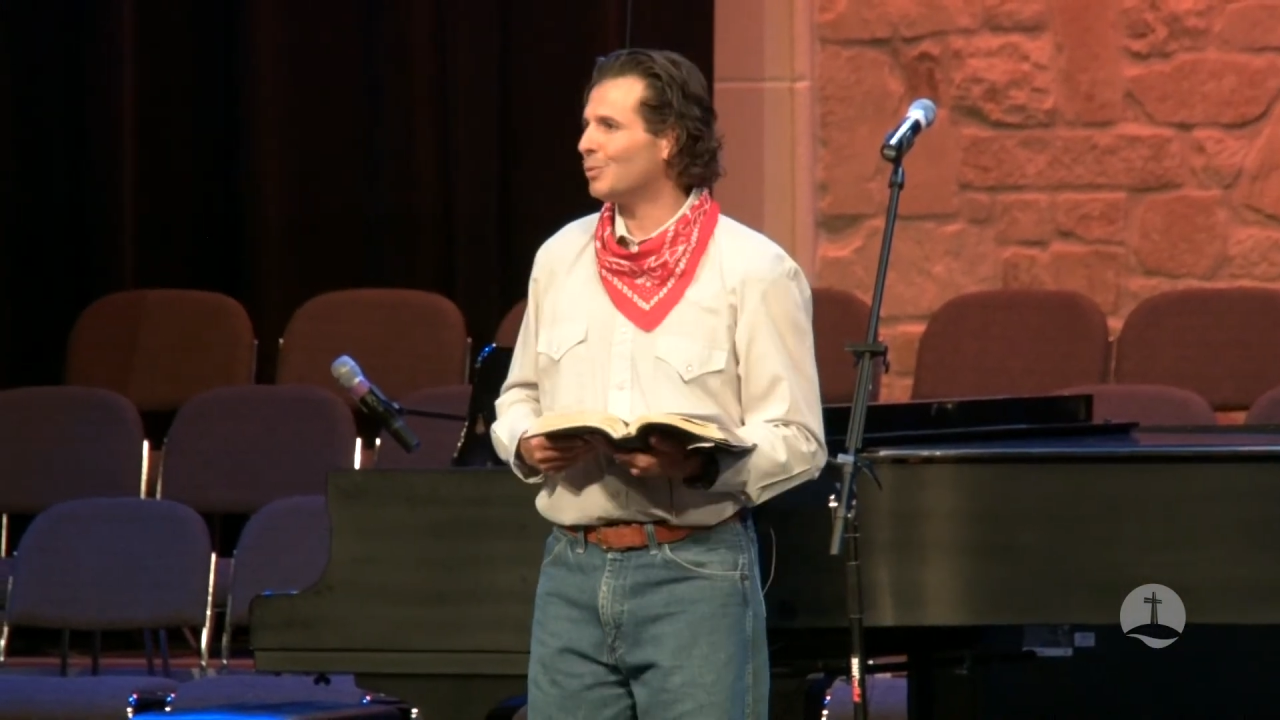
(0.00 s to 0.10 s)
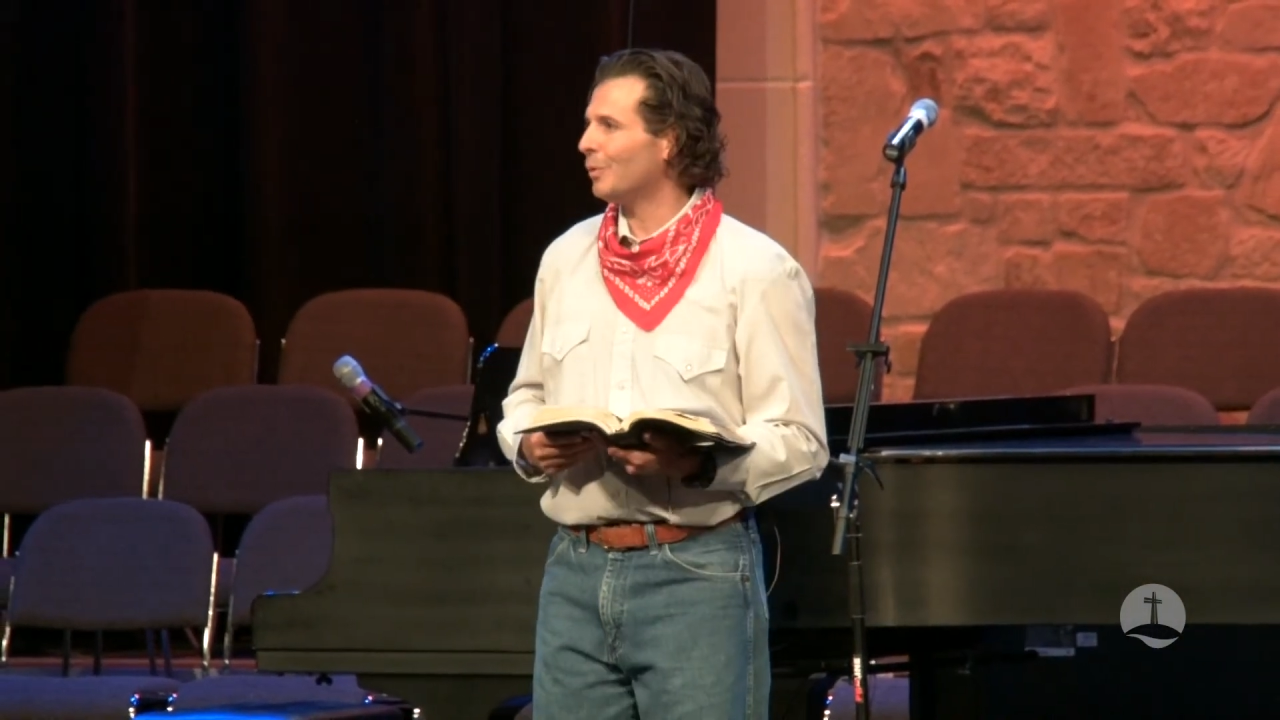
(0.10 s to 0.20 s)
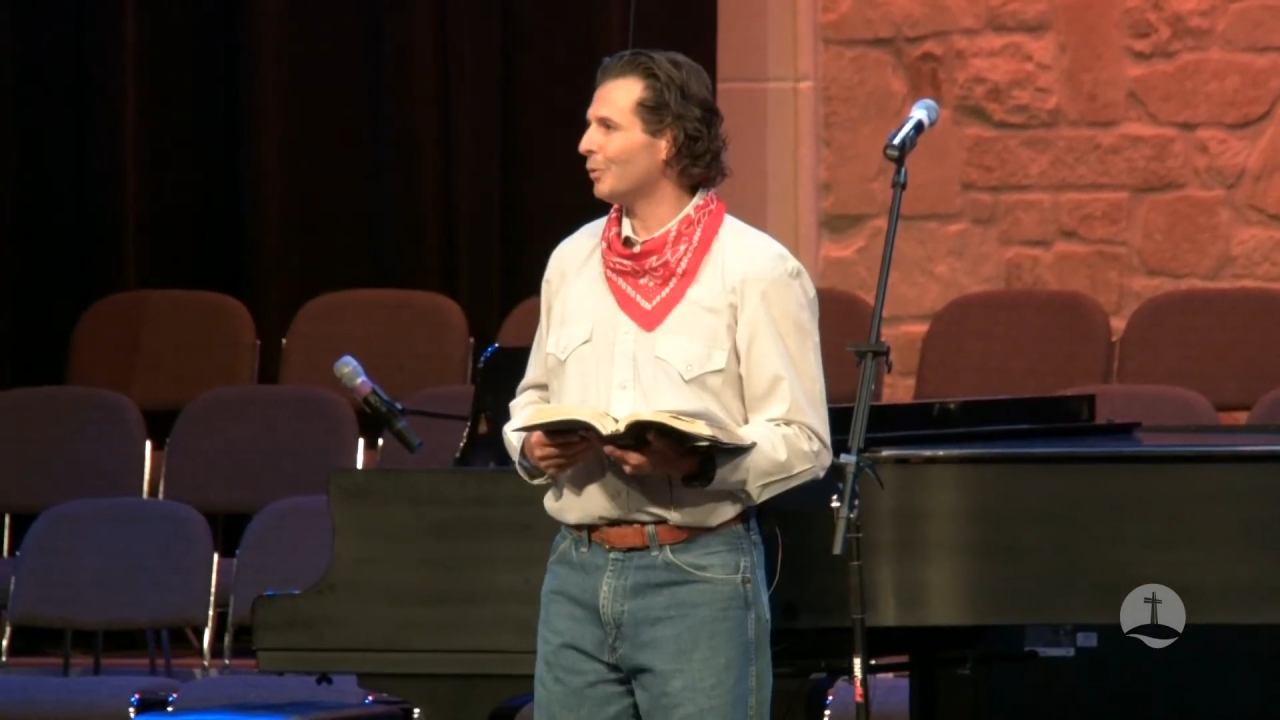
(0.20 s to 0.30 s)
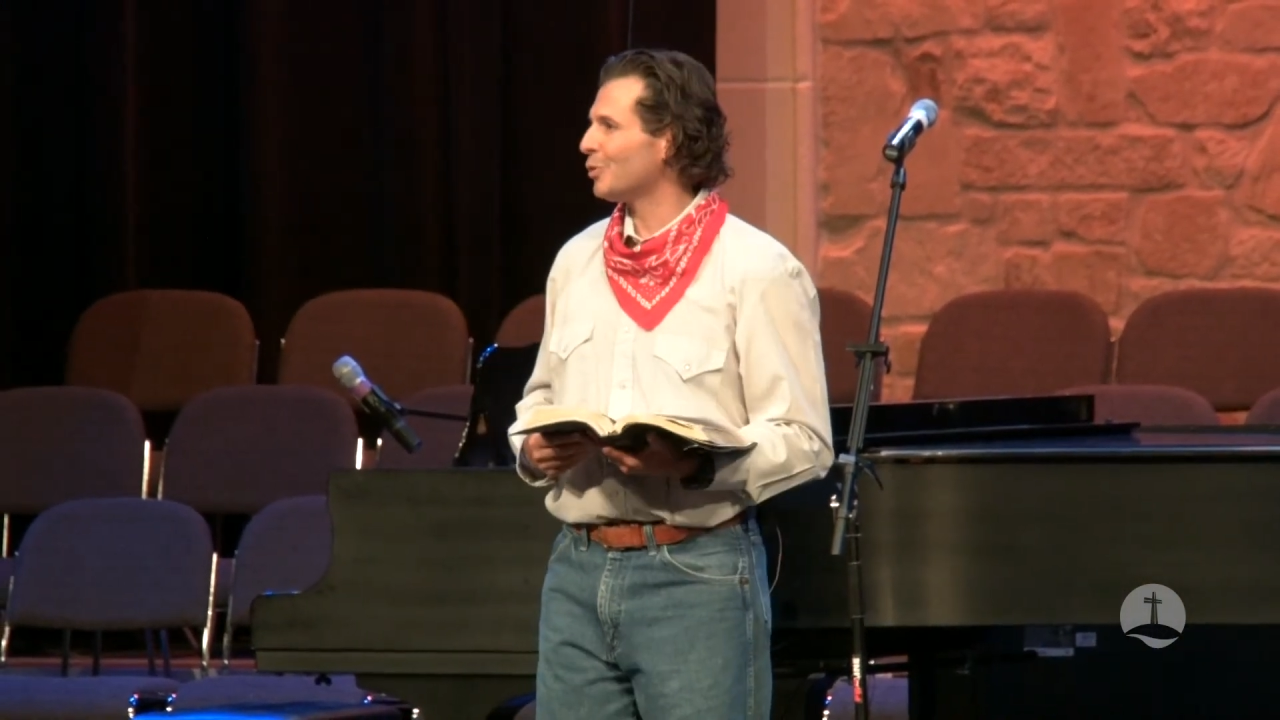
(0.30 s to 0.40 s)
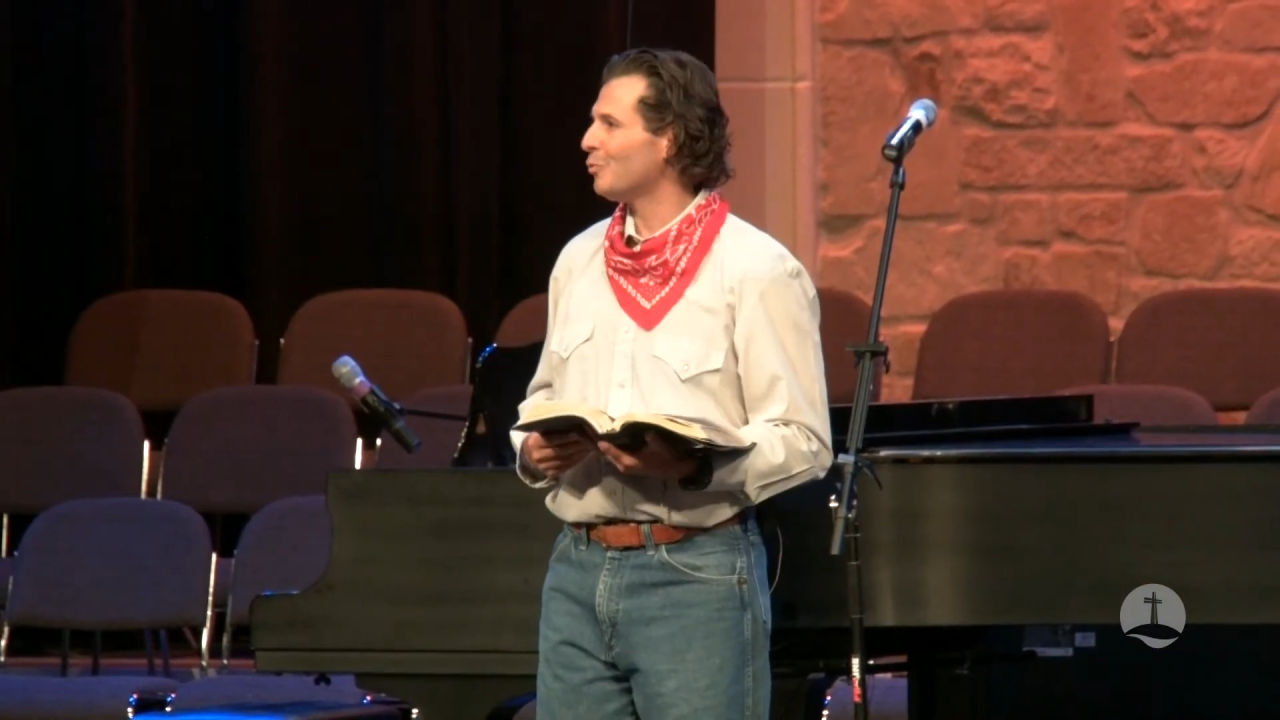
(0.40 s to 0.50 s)

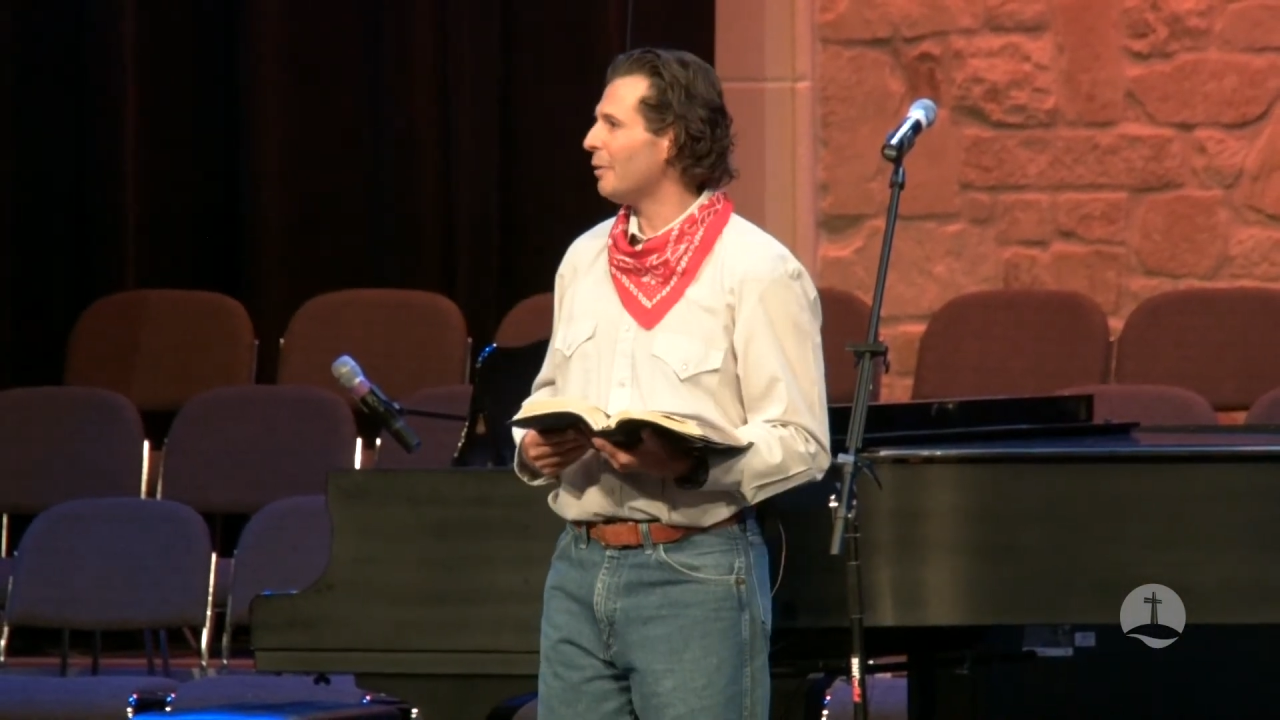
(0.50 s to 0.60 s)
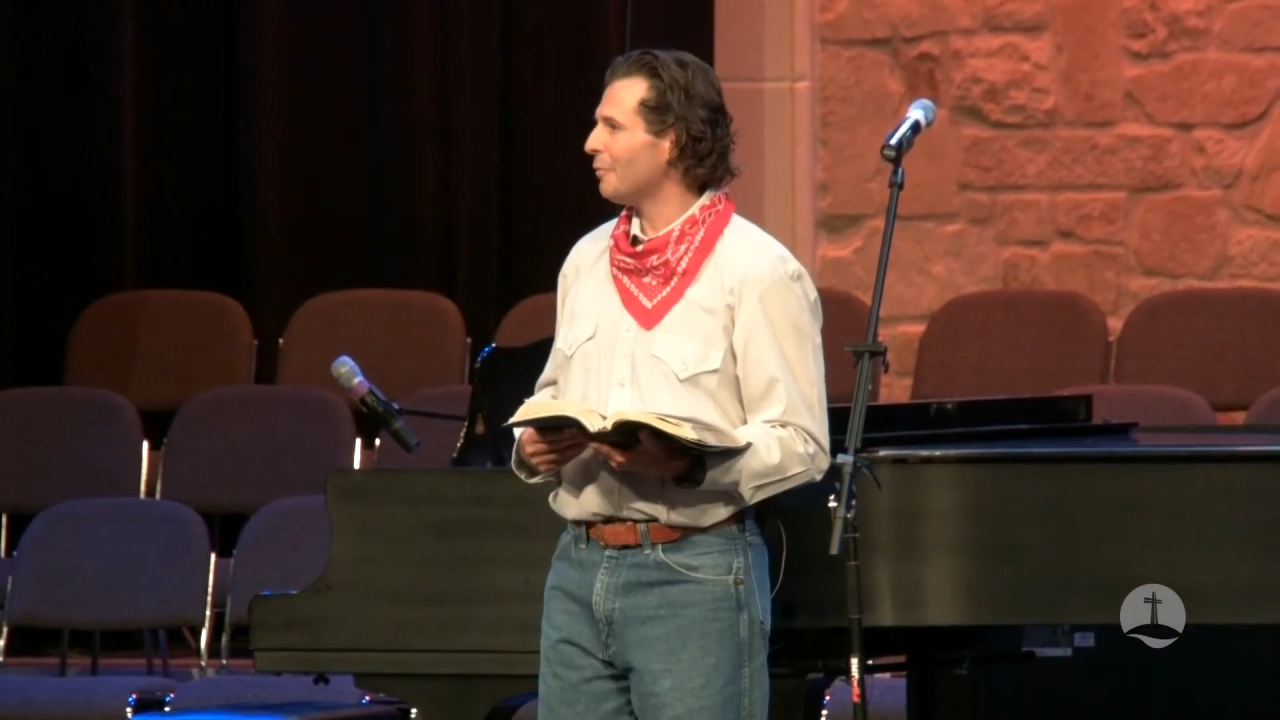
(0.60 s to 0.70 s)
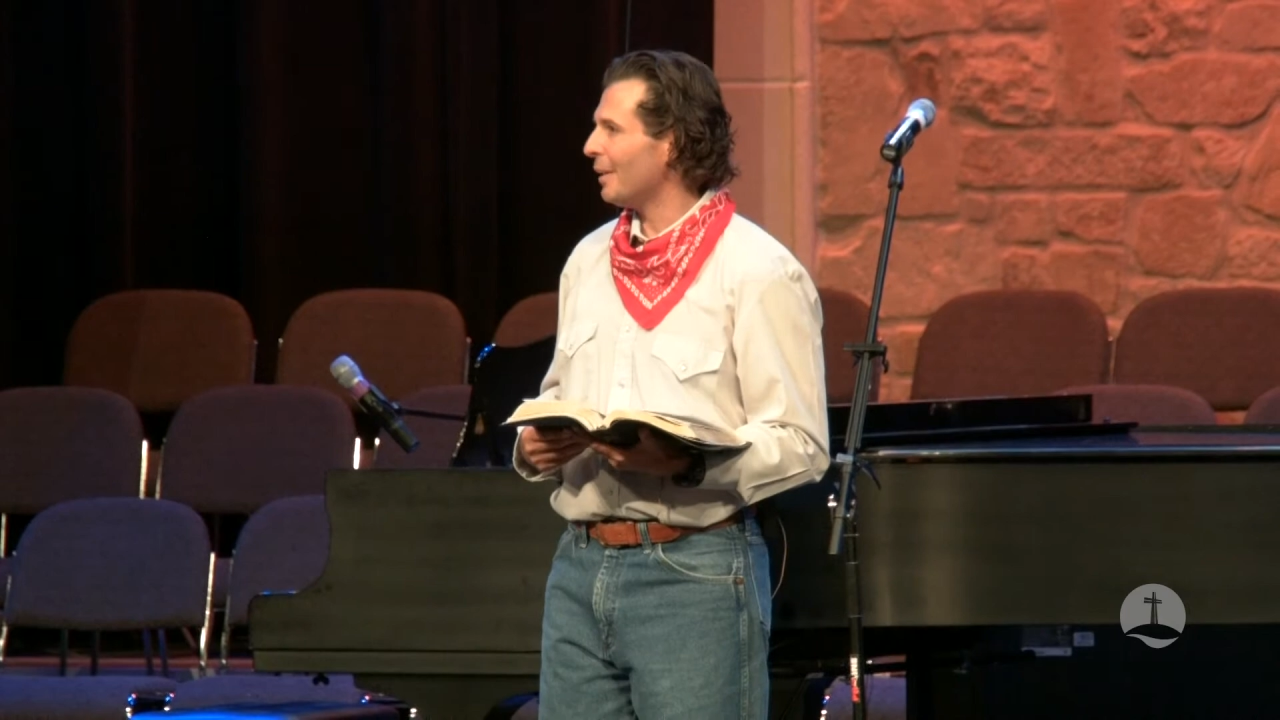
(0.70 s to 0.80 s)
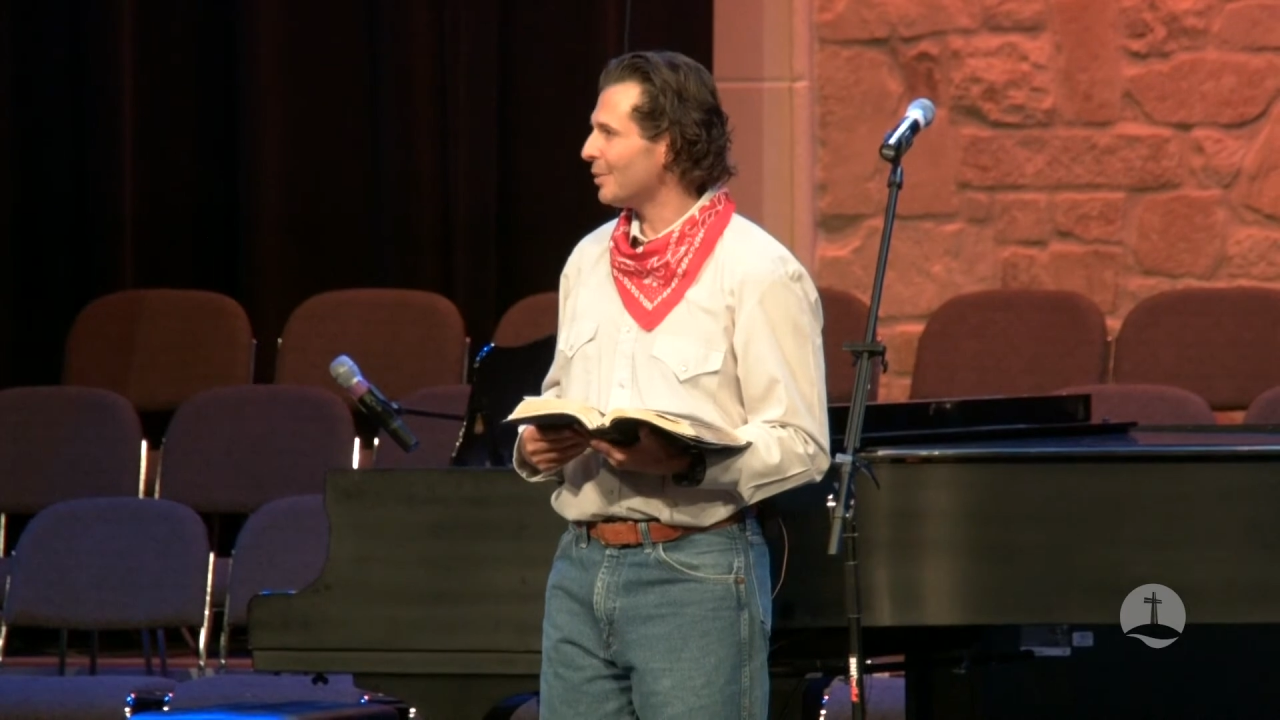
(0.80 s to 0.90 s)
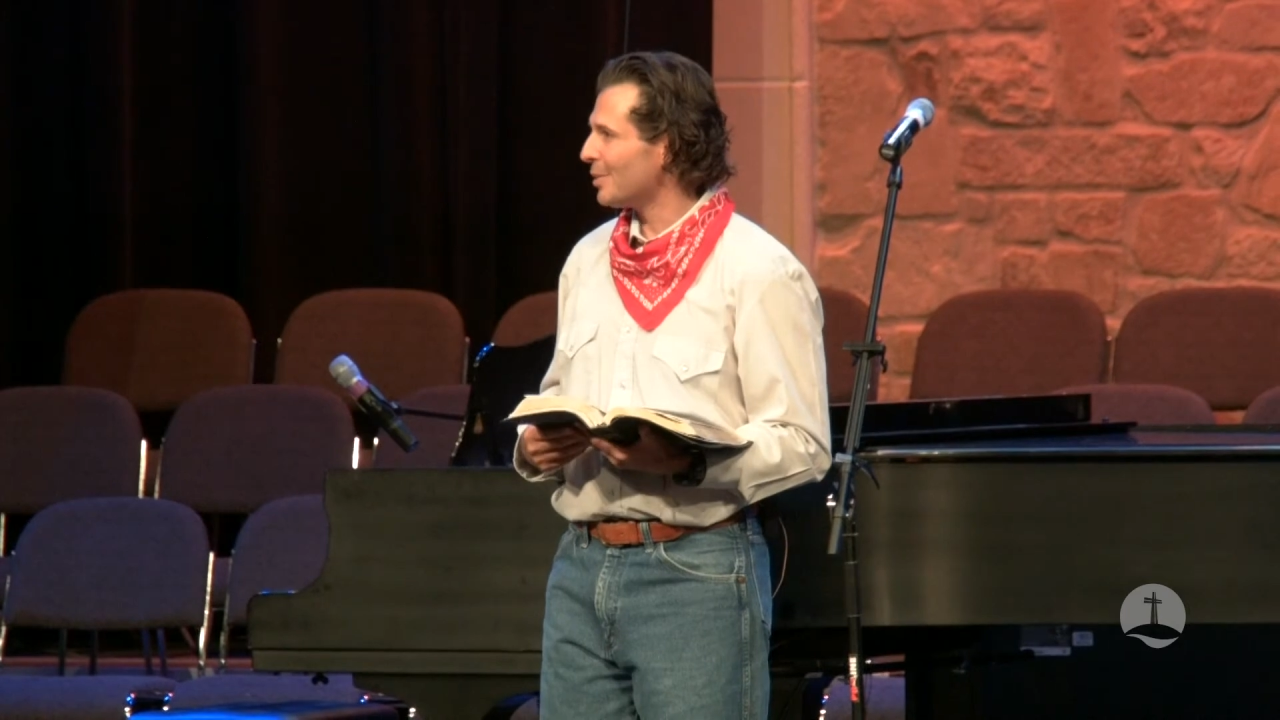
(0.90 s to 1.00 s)
when there's
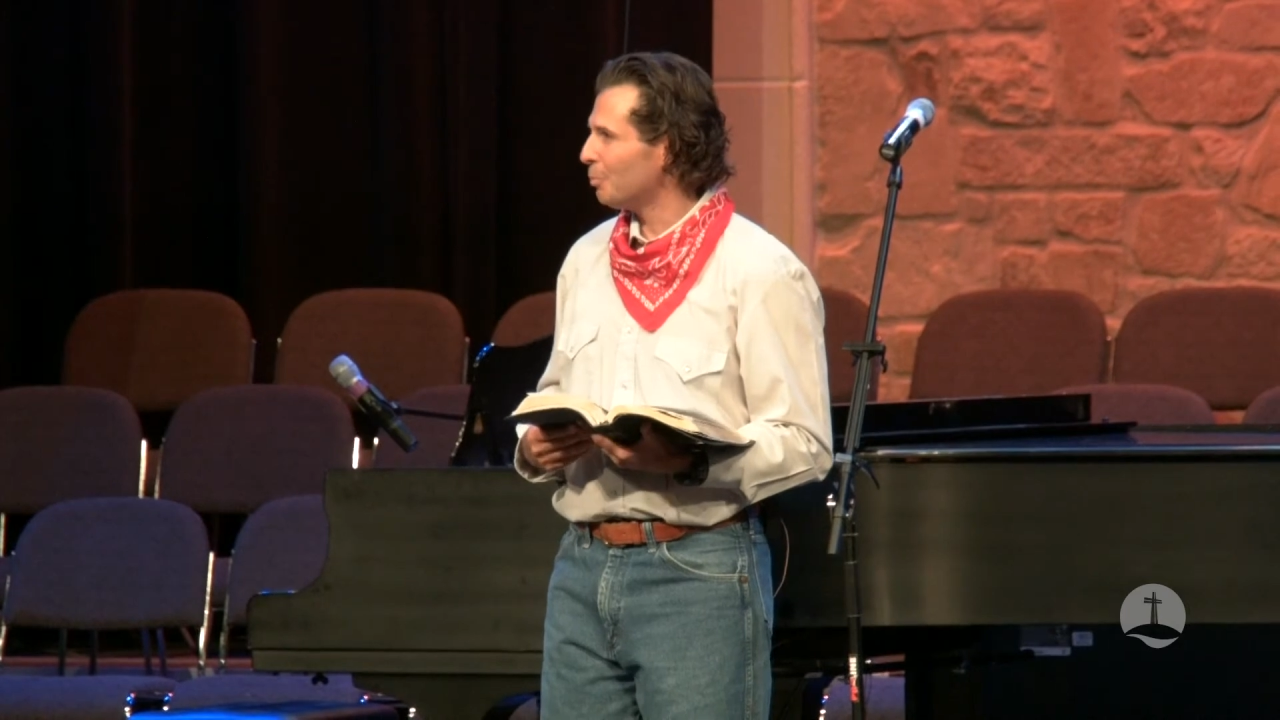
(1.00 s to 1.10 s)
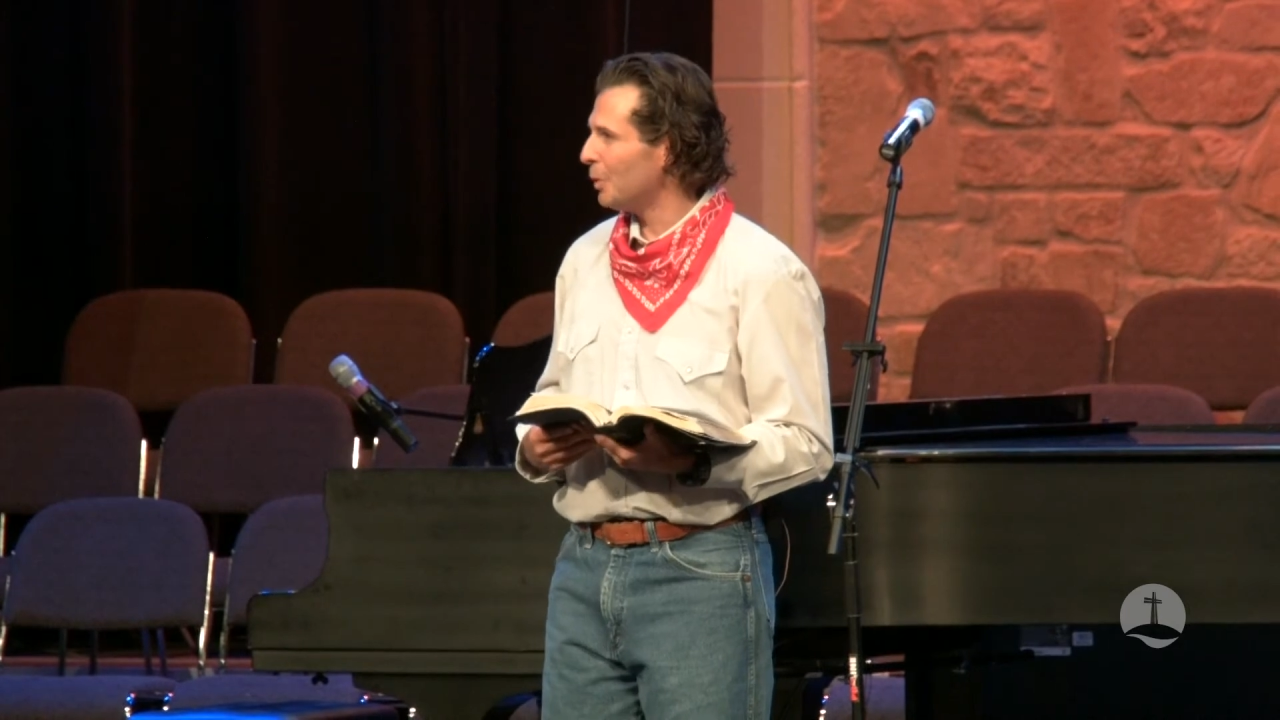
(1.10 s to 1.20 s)
5,000